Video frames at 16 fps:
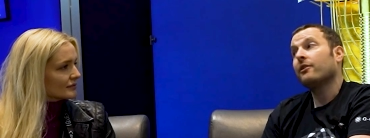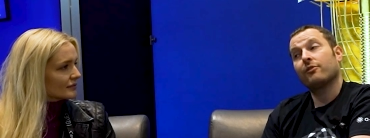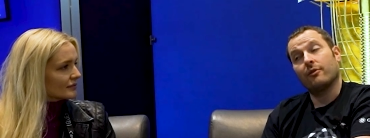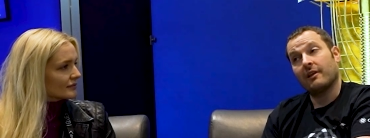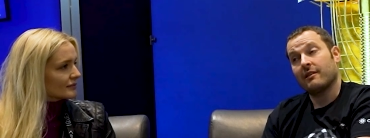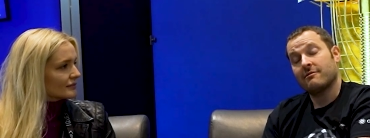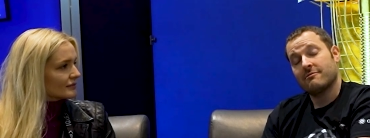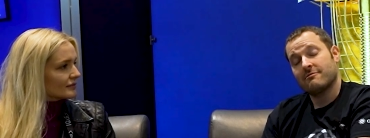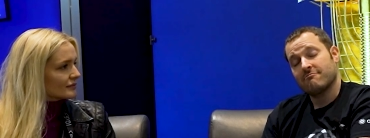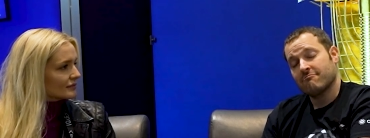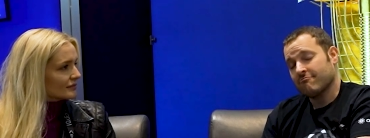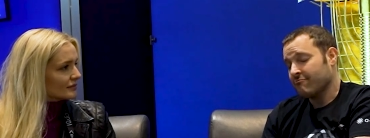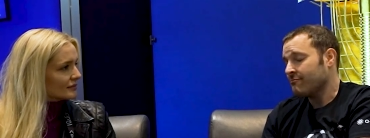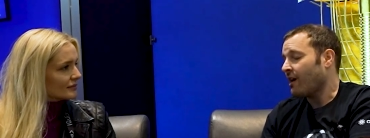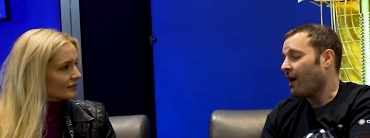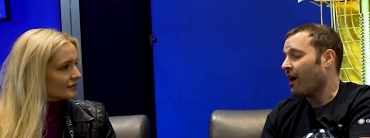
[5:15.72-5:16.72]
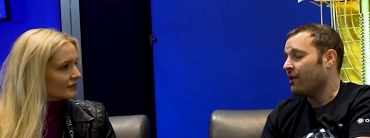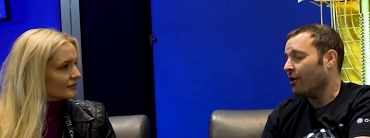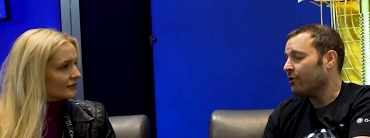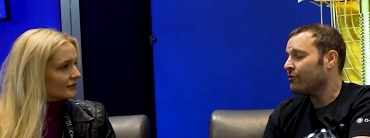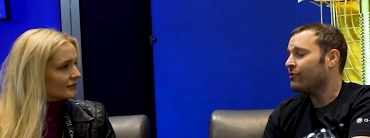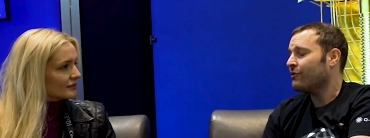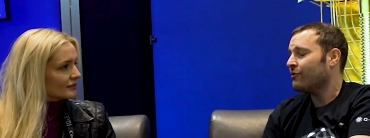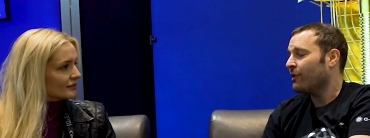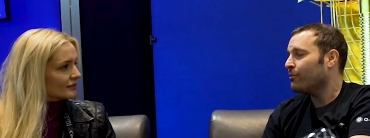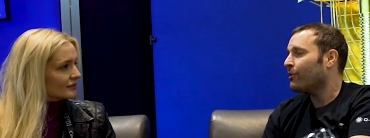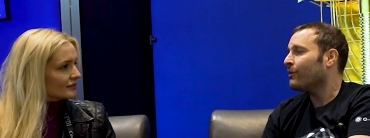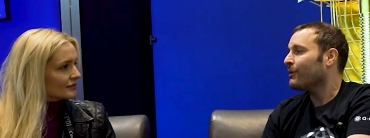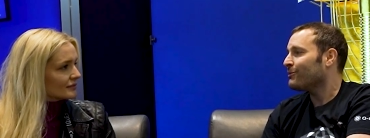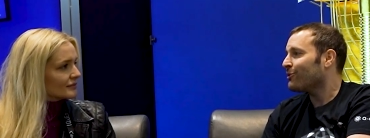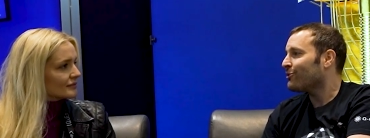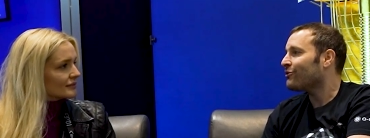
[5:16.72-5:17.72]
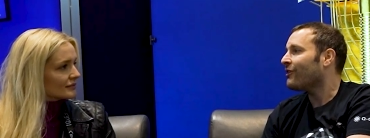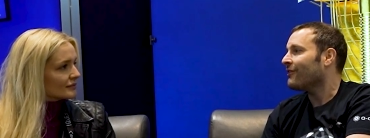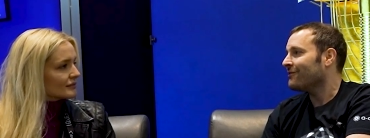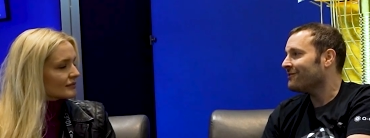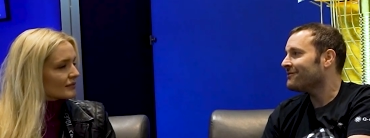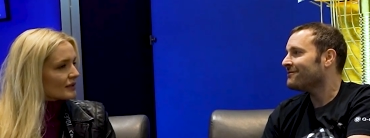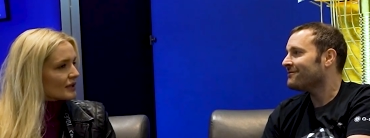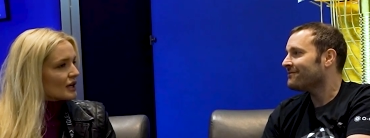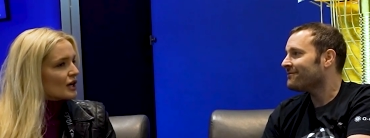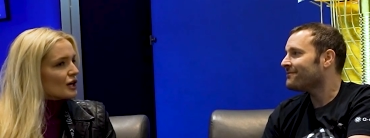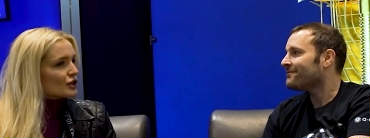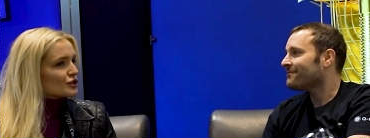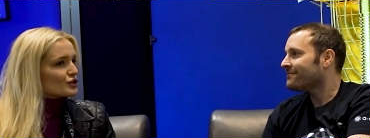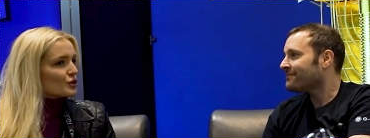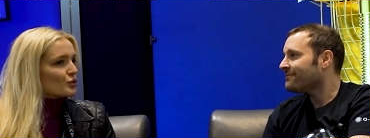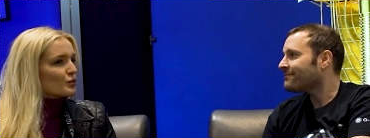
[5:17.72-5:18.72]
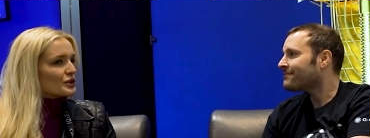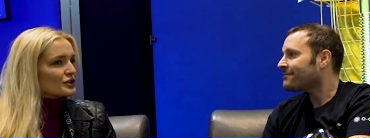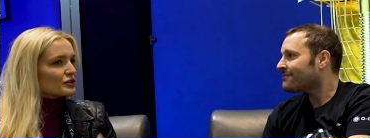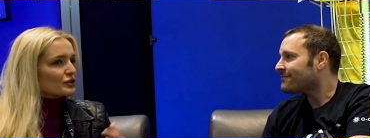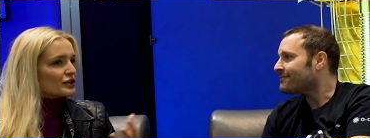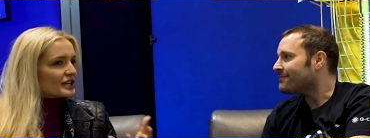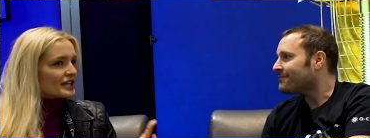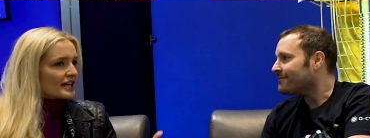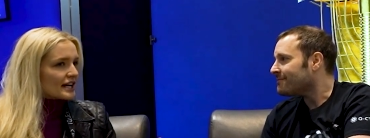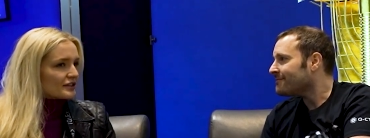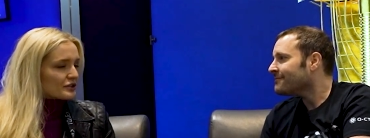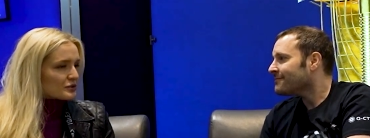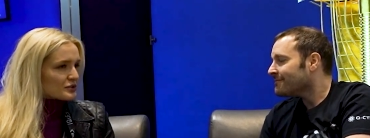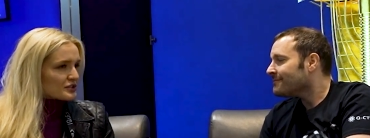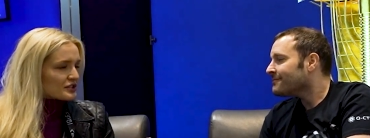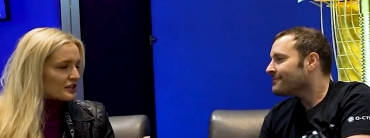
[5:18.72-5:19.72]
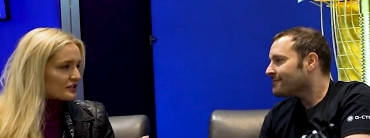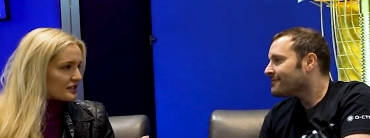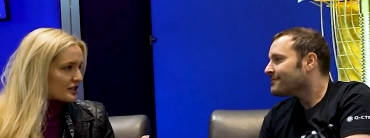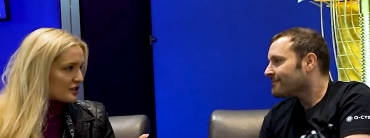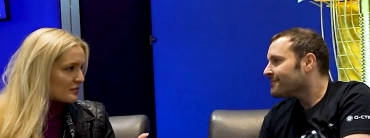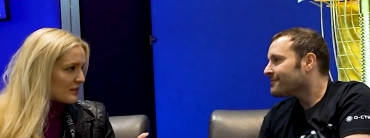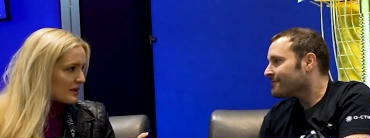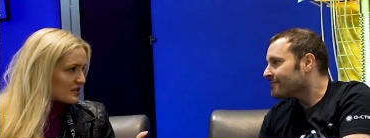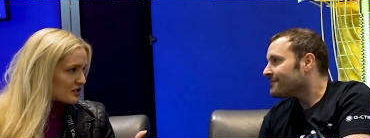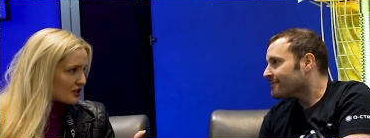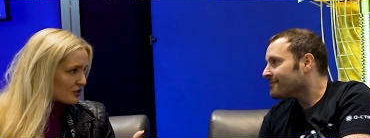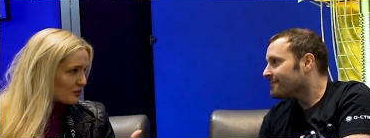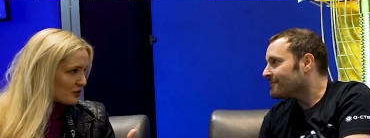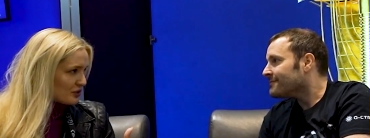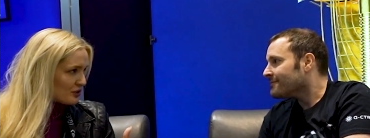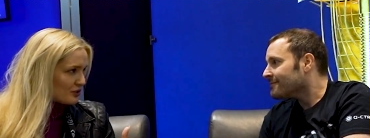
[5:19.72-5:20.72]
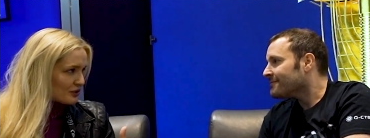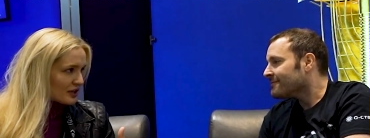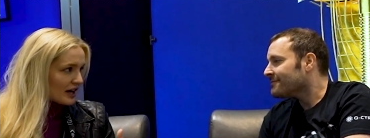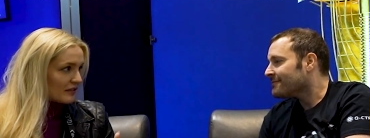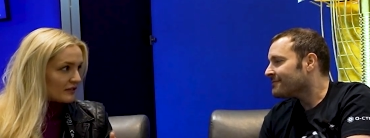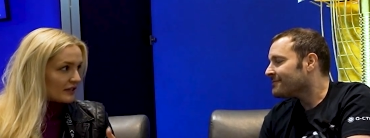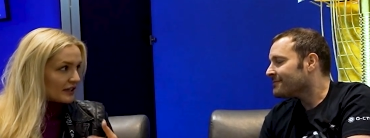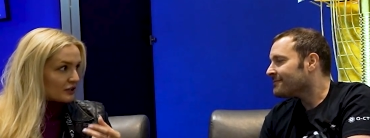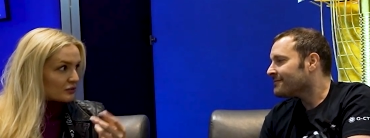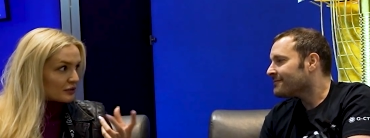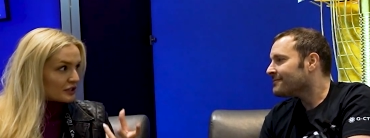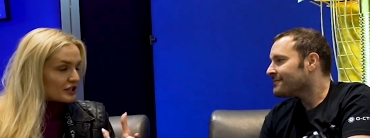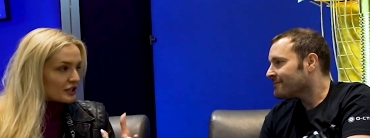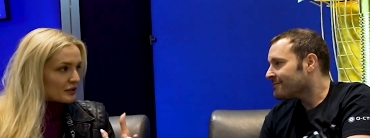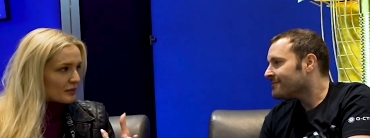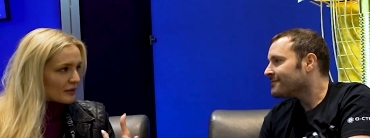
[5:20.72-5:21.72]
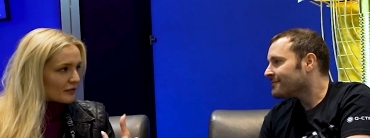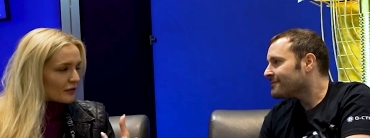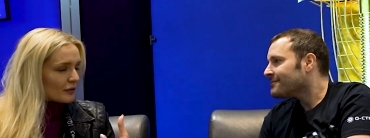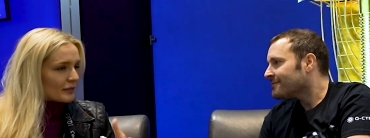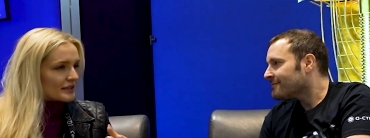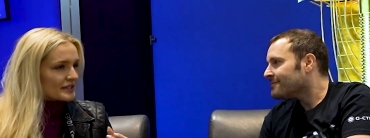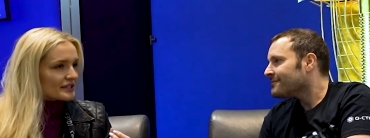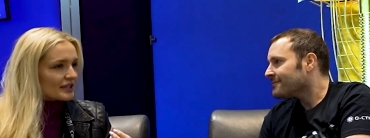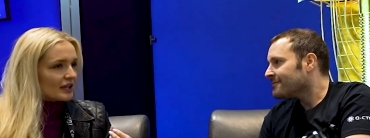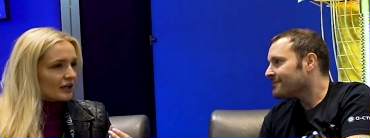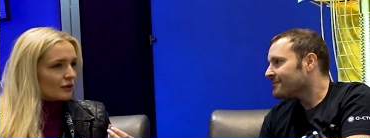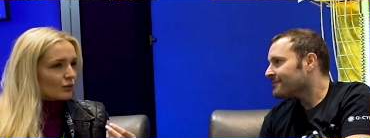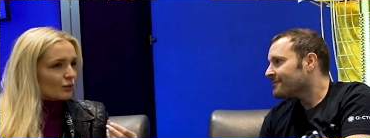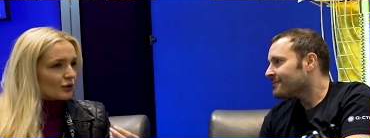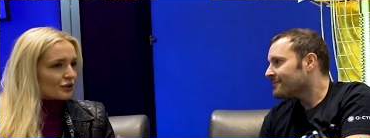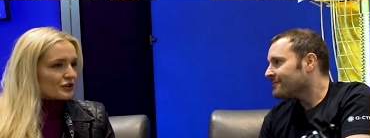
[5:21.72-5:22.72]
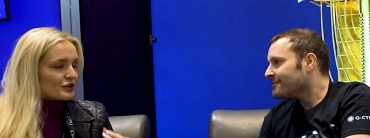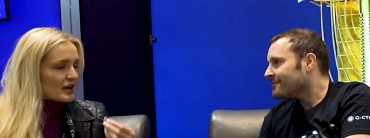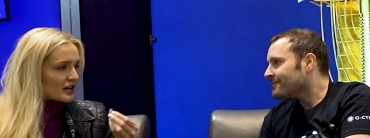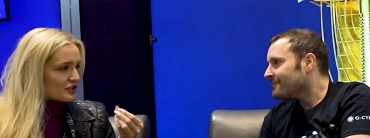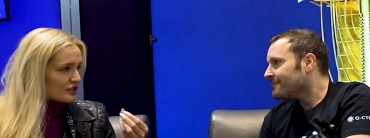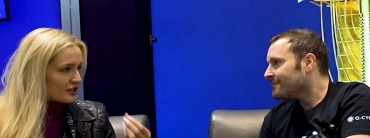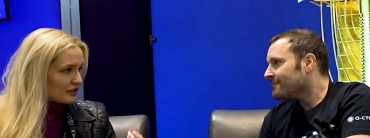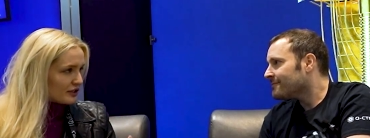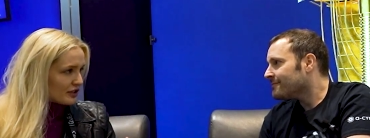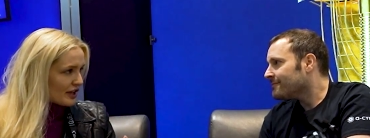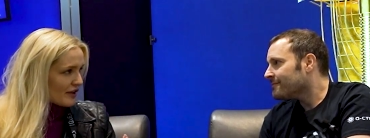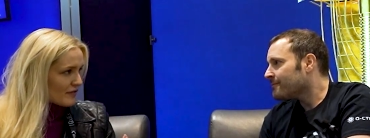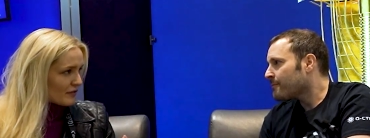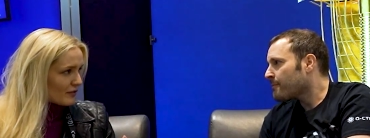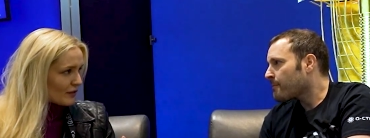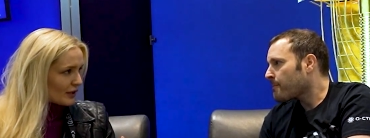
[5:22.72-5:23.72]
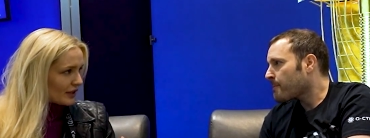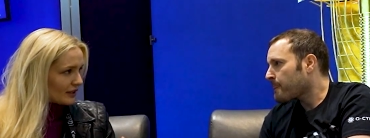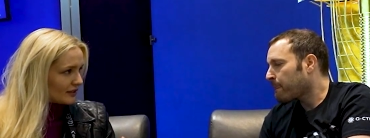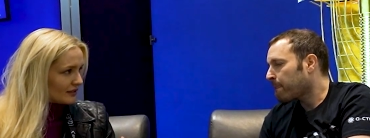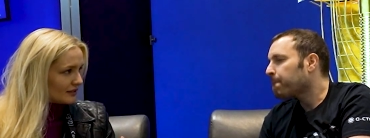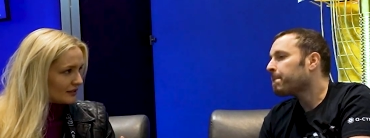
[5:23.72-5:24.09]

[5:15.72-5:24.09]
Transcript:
Speaker 1: So that's a non-trivial problem to solve.
Speaker 2: So when you're looking at the results, like you mentioned, we mm-hmm. have like really good performance. What are you actually looking for?